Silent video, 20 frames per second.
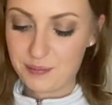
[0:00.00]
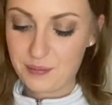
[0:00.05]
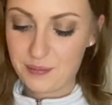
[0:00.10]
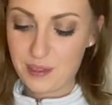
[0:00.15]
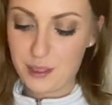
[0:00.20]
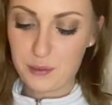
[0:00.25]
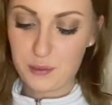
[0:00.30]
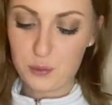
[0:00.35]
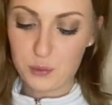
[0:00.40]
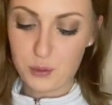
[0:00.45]

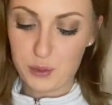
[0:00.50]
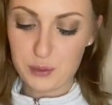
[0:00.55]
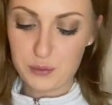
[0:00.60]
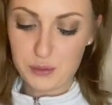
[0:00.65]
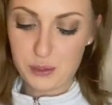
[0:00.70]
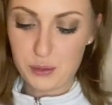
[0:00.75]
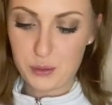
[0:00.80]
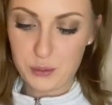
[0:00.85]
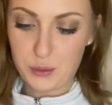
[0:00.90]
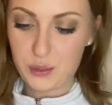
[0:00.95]
The Four of
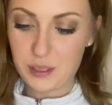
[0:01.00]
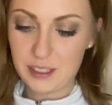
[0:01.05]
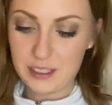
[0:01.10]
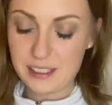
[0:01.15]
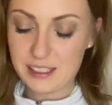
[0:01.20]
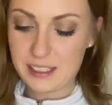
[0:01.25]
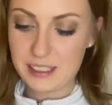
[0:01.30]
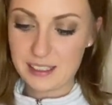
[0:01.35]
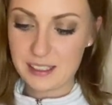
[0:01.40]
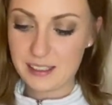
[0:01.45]

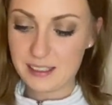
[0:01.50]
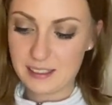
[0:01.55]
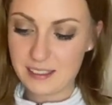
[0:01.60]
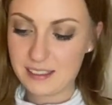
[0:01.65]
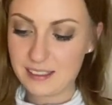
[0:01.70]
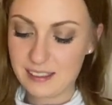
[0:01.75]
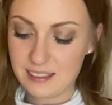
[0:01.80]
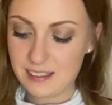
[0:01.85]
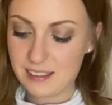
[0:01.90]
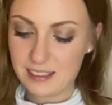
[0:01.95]
Swords.
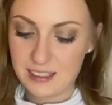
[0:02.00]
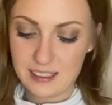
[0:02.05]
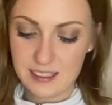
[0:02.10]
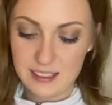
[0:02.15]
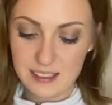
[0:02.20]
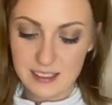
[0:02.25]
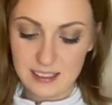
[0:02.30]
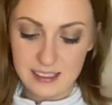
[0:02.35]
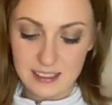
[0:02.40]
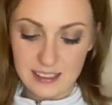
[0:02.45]

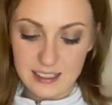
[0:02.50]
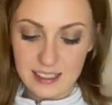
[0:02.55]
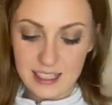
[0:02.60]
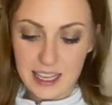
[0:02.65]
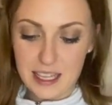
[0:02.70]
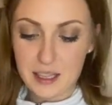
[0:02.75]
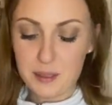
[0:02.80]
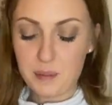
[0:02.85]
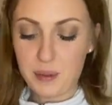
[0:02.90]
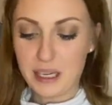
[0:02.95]

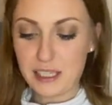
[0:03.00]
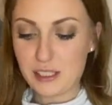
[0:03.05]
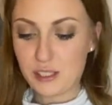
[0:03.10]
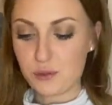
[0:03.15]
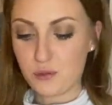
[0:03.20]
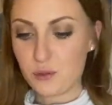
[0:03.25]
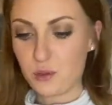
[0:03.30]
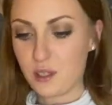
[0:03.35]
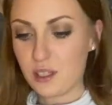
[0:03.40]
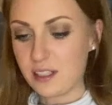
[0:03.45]
And the Page
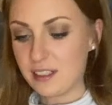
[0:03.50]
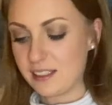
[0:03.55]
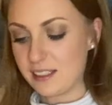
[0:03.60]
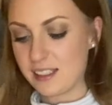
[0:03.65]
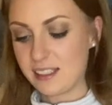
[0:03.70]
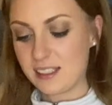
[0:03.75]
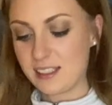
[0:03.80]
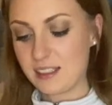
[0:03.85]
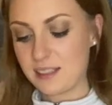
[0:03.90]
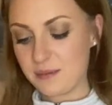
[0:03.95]
of
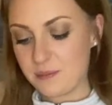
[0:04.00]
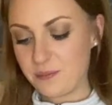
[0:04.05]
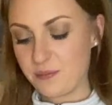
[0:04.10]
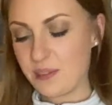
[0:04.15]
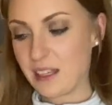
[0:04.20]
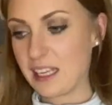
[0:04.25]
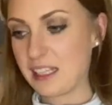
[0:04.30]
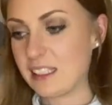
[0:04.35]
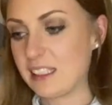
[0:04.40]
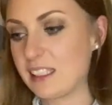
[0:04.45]
Wands.
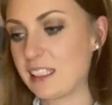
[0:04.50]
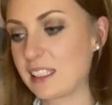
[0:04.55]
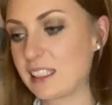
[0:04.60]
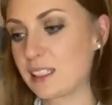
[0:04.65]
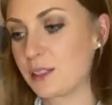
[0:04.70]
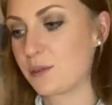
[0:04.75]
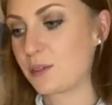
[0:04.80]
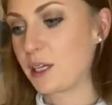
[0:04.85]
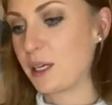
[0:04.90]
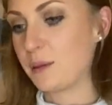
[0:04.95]
And the Six
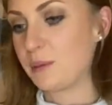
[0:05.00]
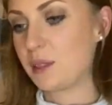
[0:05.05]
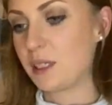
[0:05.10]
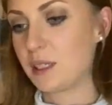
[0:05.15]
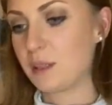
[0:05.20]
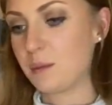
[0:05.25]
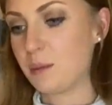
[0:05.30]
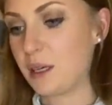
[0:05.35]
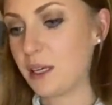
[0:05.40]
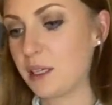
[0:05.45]
of Cups at the
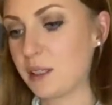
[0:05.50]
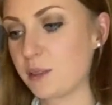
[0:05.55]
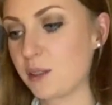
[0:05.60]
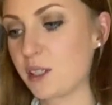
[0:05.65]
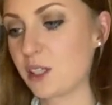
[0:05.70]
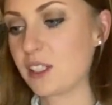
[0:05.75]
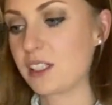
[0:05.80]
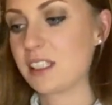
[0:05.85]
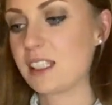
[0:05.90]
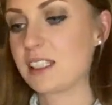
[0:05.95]
bottom. So
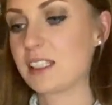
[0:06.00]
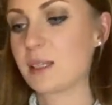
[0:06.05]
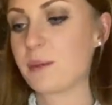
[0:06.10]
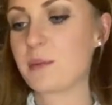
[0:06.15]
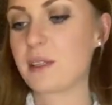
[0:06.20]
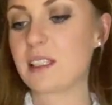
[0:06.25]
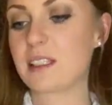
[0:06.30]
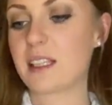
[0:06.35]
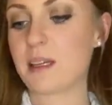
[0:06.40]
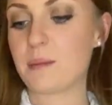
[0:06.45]
this is
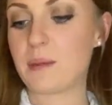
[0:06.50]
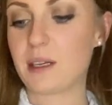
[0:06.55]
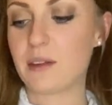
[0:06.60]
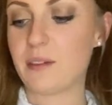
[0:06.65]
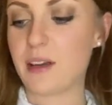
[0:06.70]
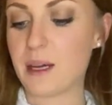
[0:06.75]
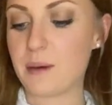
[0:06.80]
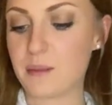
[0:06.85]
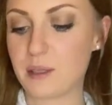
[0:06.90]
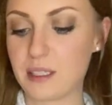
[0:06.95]
something that might have
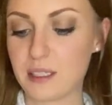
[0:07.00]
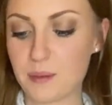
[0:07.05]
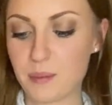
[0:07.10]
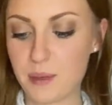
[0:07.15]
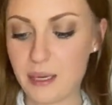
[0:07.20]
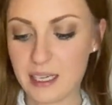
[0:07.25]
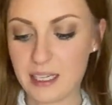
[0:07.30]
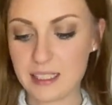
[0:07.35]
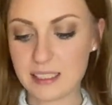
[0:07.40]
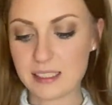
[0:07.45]
happened in the
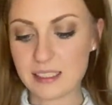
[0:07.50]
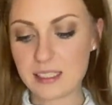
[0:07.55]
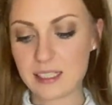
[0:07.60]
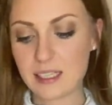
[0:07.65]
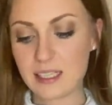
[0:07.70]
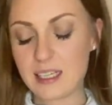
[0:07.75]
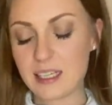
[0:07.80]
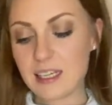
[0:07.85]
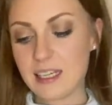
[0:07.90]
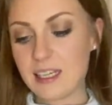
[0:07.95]
past
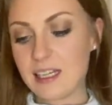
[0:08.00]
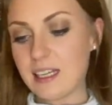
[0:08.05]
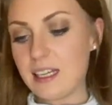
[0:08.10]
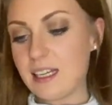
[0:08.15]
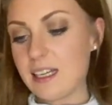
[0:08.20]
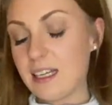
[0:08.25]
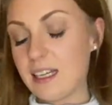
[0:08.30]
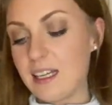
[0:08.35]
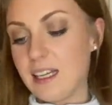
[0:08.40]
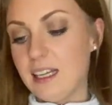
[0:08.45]

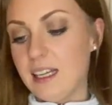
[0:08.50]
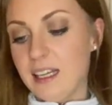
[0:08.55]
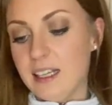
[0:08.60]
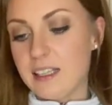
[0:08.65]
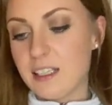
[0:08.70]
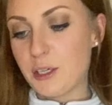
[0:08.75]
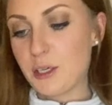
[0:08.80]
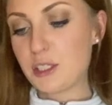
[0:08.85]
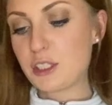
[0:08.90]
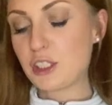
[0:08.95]

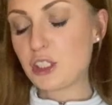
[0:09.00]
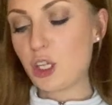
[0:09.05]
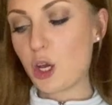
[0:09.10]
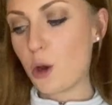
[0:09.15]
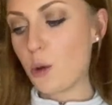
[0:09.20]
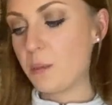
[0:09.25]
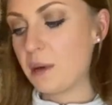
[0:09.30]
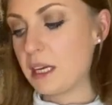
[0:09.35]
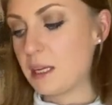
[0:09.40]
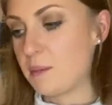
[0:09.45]
there's so
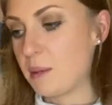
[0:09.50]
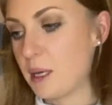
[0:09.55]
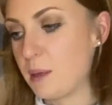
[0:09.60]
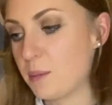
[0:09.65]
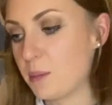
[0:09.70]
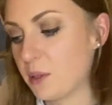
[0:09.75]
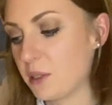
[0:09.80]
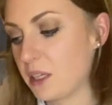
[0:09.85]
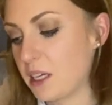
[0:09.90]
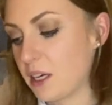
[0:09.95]
many
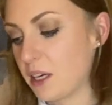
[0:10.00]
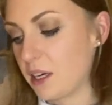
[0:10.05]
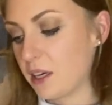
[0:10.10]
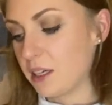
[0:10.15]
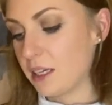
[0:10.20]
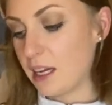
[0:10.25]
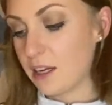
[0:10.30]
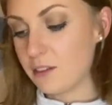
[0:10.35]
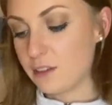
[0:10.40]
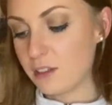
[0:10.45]
people here.
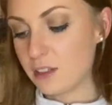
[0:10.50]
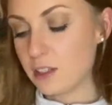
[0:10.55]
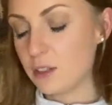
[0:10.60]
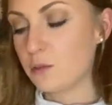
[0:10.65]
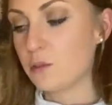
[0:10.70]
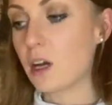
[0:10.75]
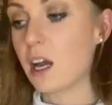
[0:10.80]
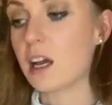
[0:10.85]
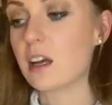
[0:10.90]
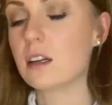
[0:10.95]
Now you've
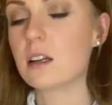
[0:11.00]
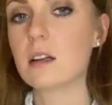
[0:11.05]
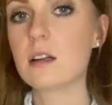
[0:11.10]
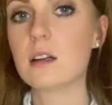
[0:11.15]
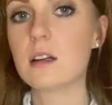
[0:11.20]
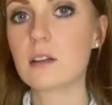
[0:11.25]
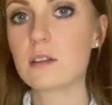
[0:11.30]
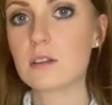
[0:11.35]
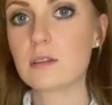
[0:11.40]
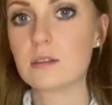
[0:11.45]
got
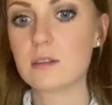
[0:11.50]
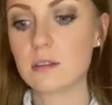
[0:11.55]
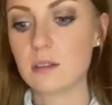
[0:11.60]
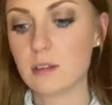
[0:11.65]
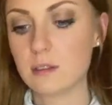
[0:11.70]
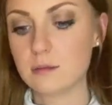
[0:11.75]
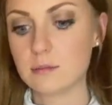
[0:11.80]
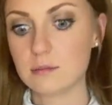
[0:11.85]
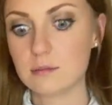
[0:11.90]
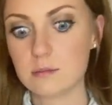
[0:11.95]

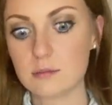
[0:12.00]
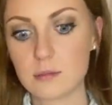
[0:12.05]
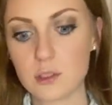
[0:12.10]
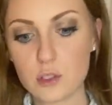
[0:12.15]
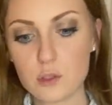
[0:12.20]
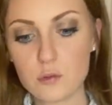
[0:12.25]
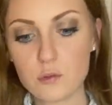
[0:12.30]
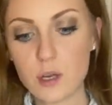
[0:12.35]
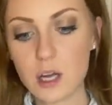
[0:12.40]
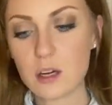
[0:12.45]

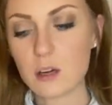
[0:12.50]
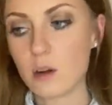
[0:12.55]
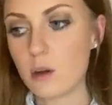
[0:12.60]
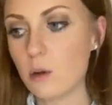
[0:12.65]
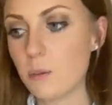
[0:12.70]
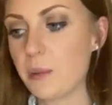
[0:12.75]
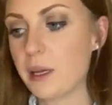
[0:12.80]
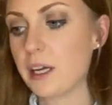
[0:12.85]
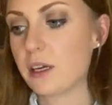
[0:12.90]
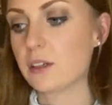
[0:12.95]
you've got all
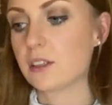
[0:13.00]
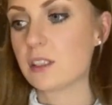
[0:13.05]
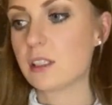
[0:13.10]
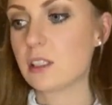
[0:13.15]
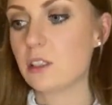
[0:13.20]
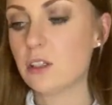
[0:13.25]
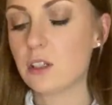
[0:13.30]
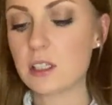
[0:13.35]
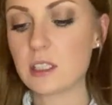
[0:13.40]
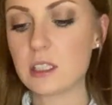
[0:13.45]
pairs.
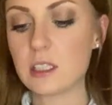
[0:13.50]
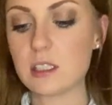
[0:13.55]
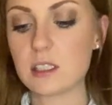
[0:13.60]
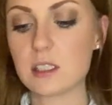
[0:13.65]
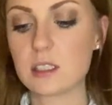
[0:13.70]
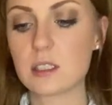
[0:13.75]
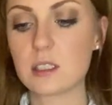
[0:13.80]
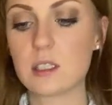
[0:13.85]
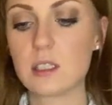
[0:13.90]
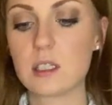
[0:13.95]
Look at
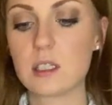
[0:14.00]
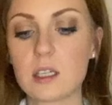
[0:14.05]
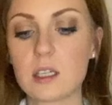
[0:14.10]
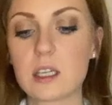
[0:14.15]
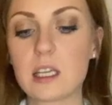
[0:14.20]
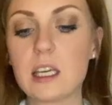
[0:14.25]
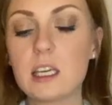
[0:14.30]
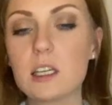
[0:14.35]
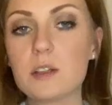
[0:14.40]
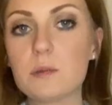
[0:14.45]
this.
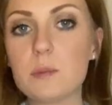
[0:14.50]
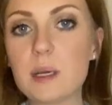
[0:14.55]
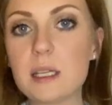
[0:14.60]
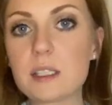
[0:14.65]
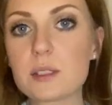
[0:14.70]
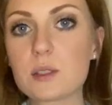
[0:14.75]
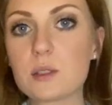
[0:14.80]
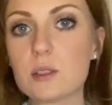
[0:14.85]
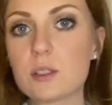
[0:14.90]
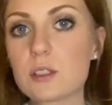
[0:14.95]
King of
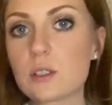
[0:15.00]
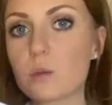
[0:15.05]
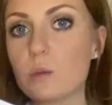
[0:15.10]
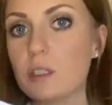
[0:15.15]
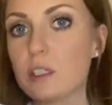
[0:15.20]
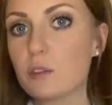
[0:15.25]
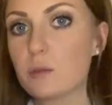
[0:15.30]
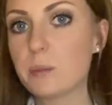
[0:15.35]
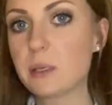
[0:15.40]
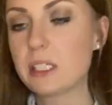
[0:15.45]
Pentacles,
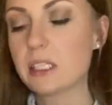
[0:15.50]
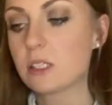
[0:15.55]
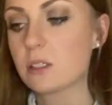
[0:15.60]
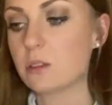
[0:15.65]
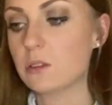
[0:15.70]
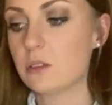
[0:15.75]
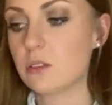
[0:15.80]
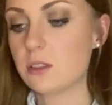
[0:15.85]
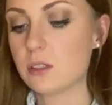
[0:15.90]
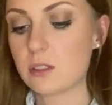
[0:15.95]
Queen of
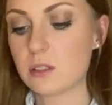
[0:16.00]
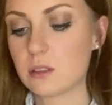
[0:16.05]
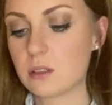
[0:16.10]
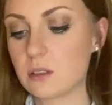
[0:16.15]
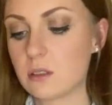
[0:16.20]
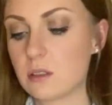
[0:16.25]
Pentacles.